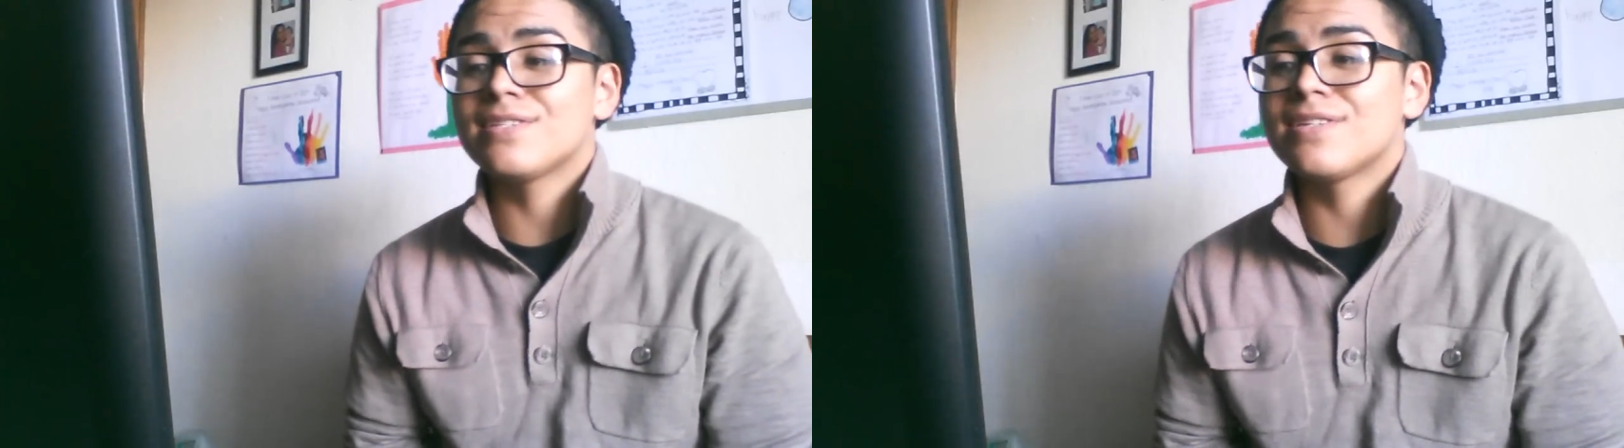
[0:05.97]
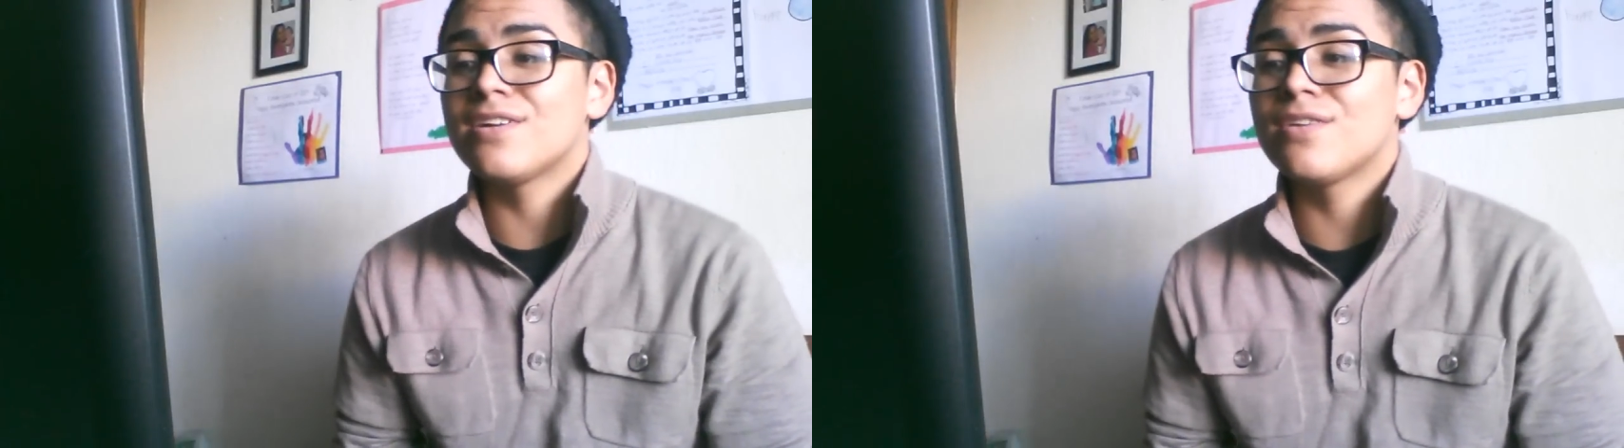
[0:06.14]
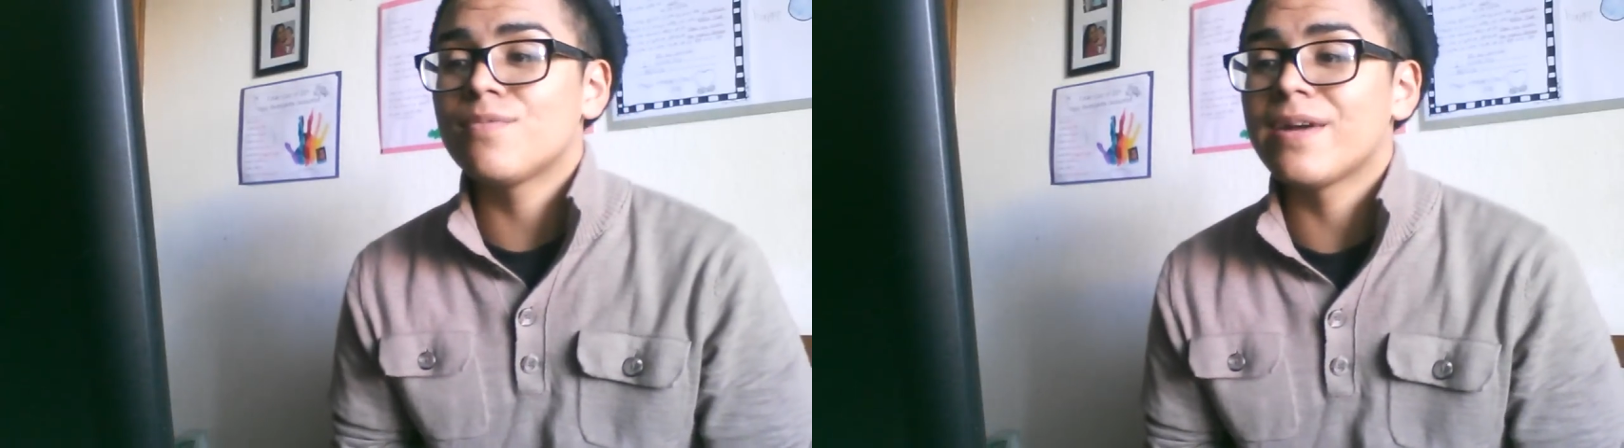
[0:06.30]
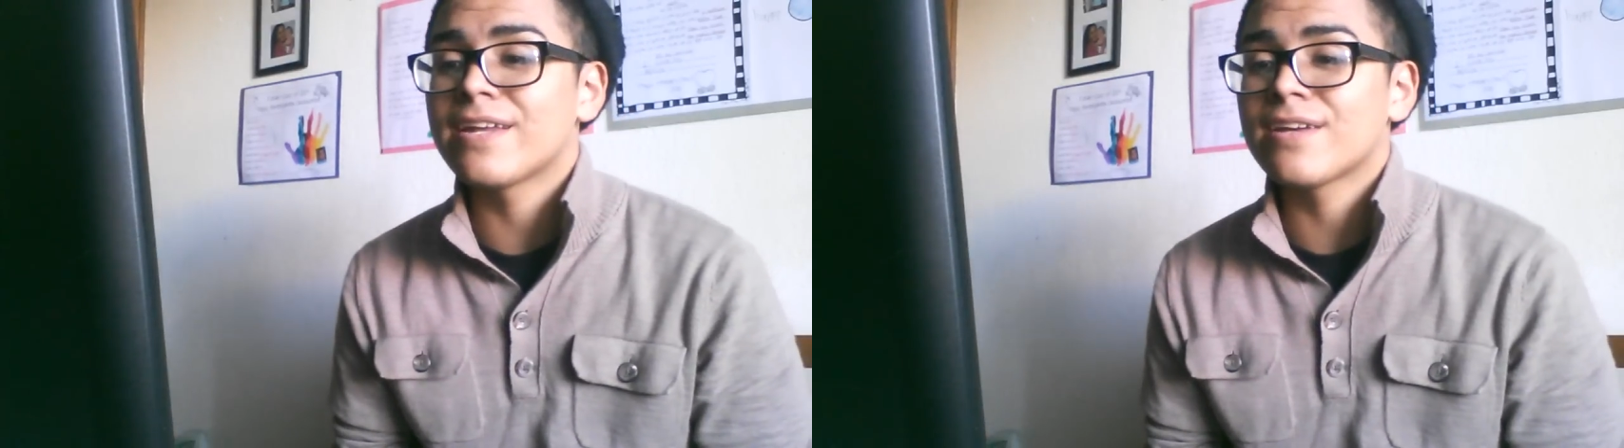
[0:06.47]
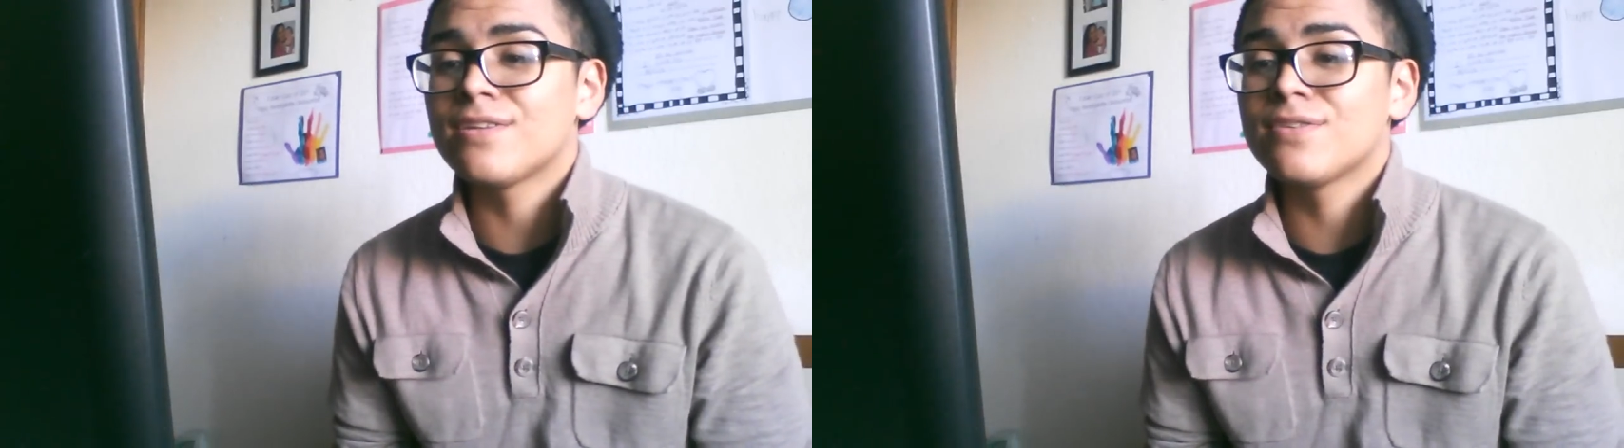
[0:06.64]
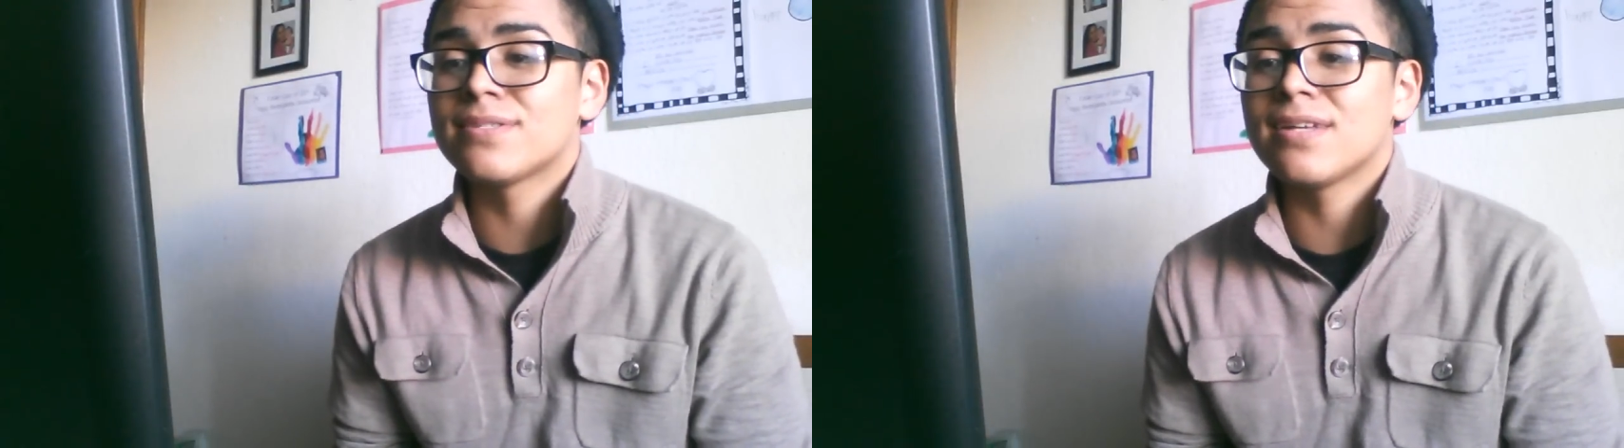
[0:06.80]
started writing a
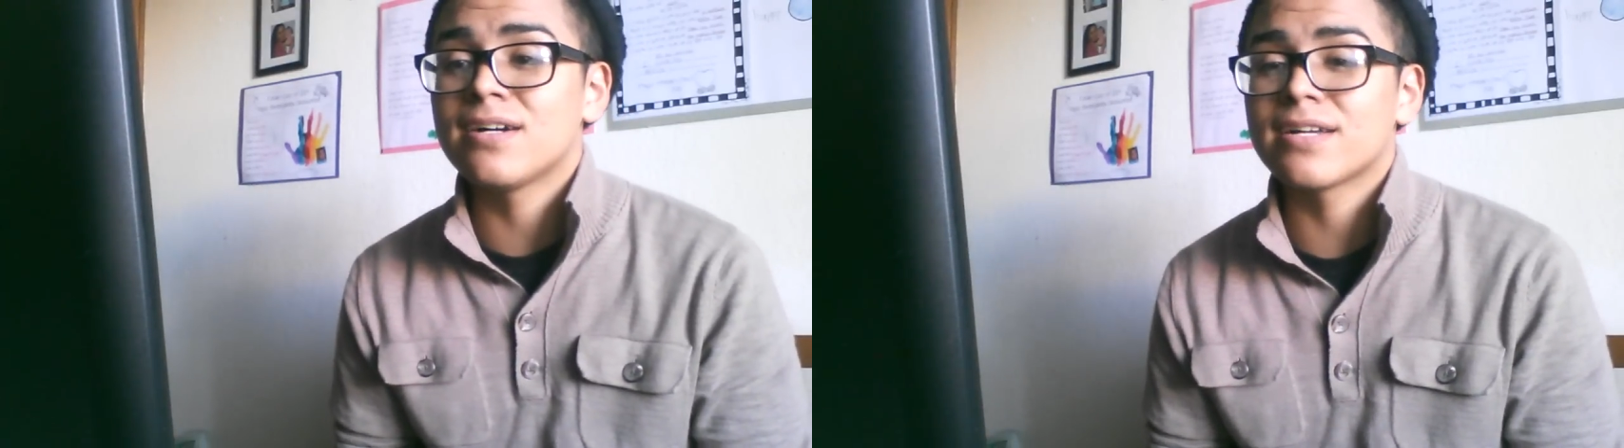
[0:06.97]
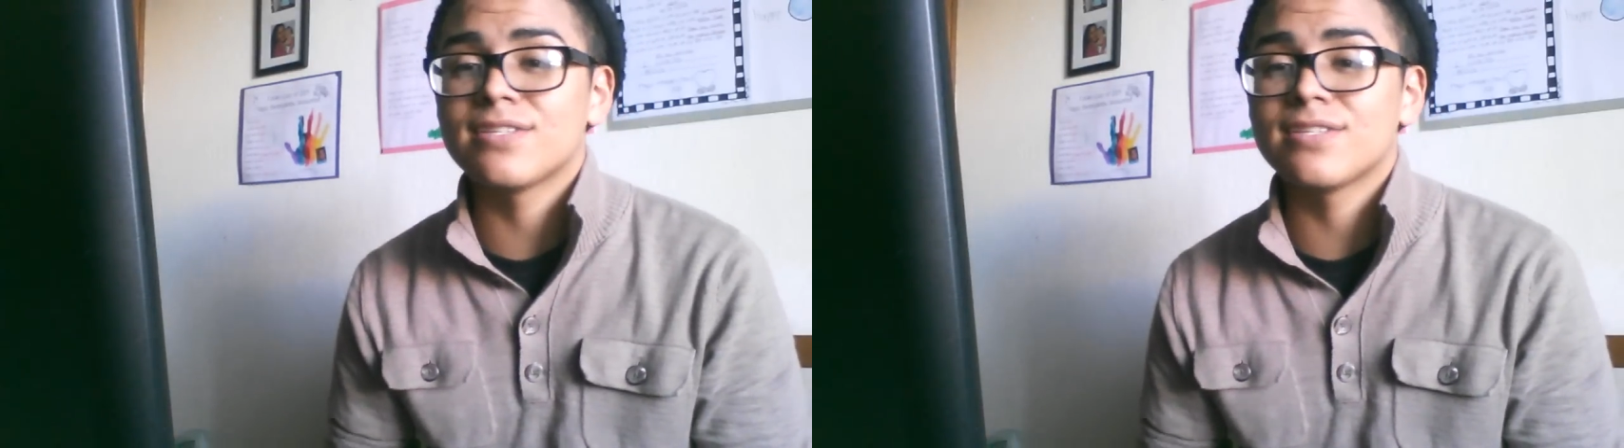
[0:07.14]
new song,